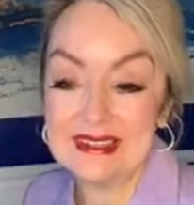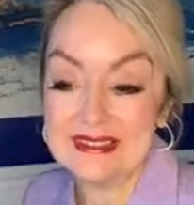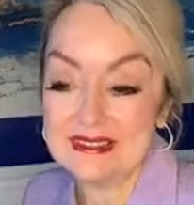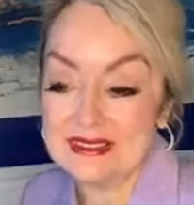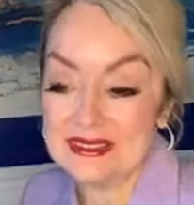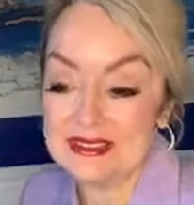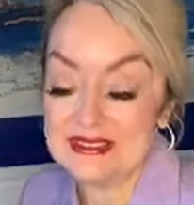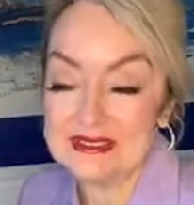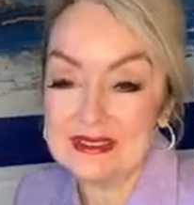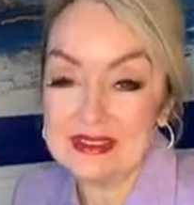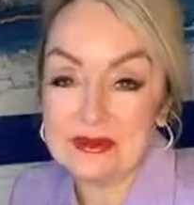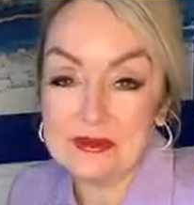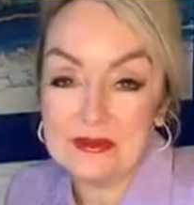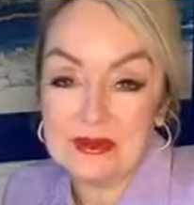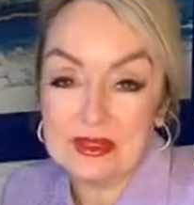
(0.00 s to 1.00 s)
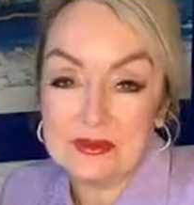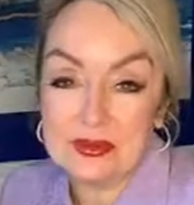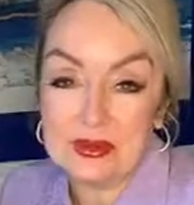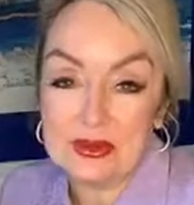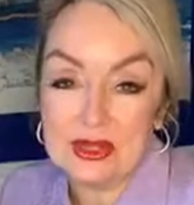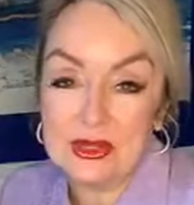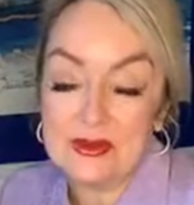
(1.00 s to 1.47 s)
and to, to, to
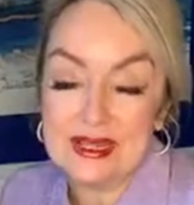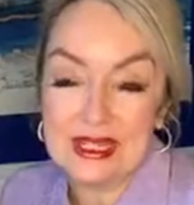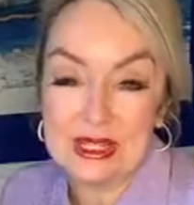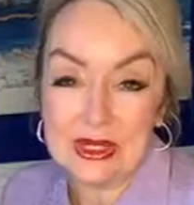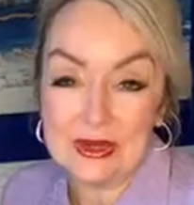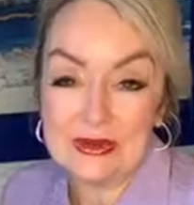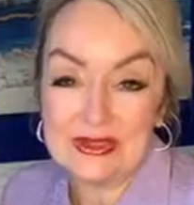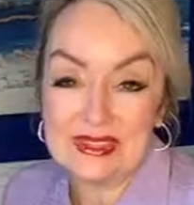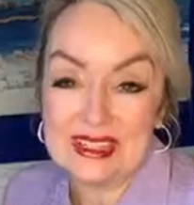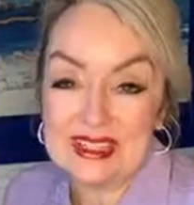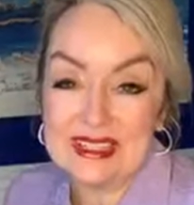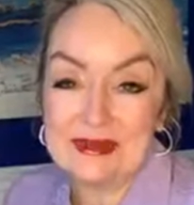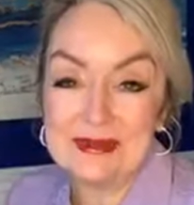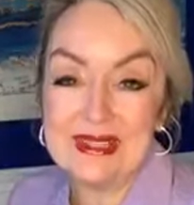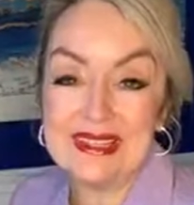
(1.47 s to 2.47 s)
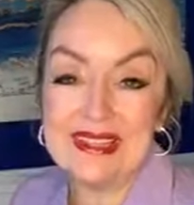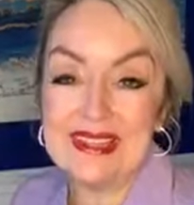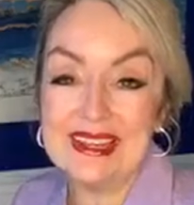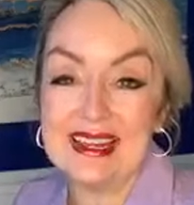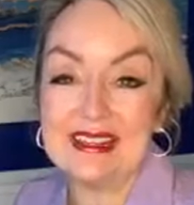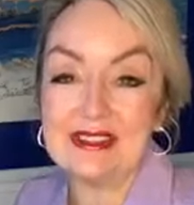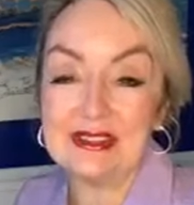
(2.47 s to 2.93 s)
pull you in close to Him
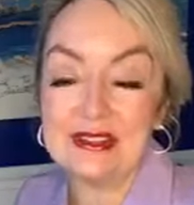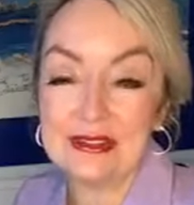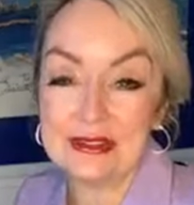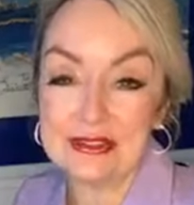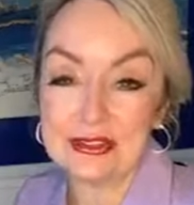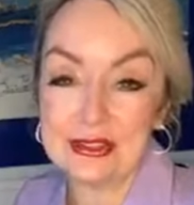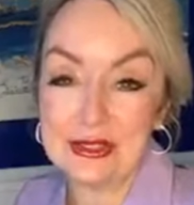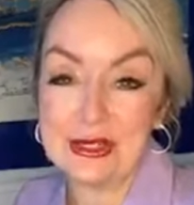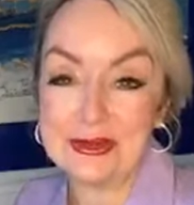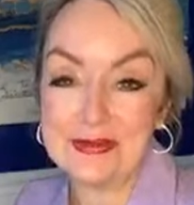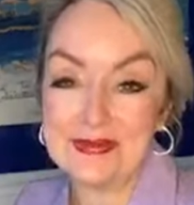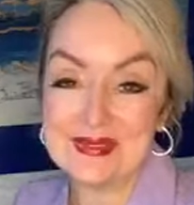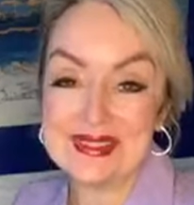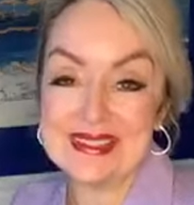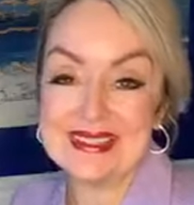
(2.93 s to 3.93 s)
and to nurture you.